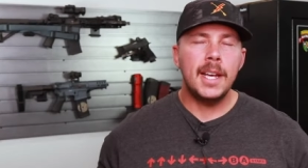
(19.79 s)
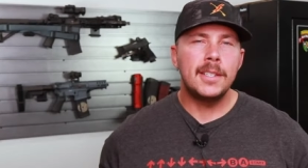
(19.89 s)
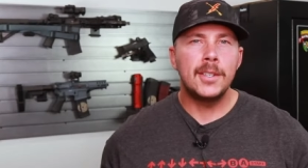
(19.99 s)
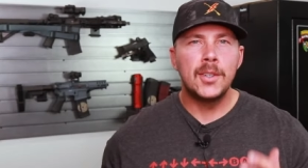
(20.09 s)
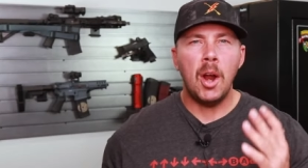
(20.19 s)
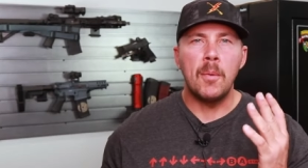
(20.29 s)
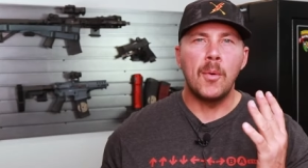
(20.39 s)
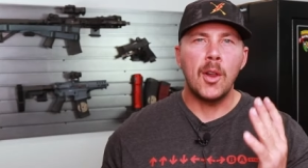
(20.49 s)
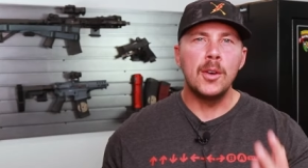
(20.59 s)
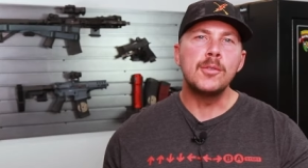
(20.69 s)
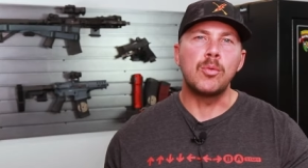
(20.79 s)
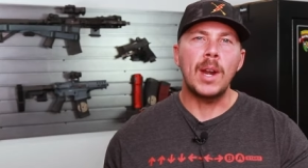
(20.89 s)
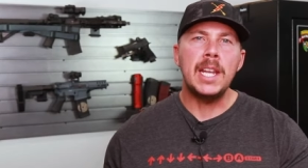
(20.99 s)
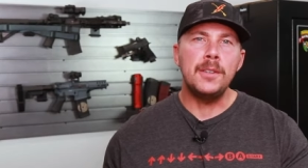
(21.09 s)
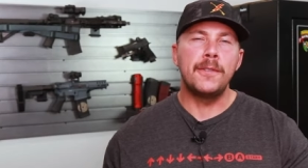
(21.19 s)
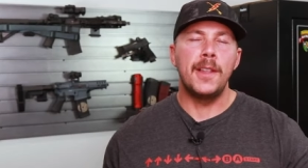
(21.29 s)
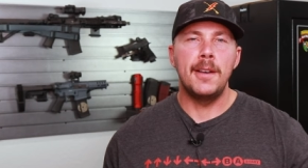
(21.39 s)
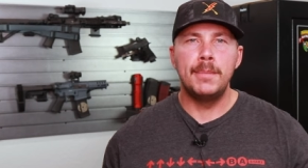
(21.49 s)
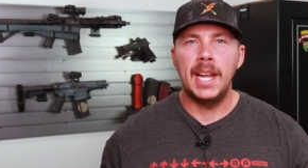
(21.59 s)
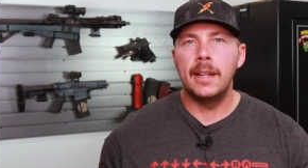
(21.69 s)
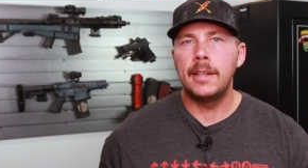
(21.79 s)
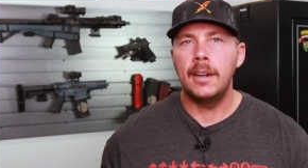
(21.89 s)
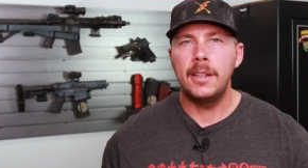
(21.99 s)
nice to start with one of those range flubs out there,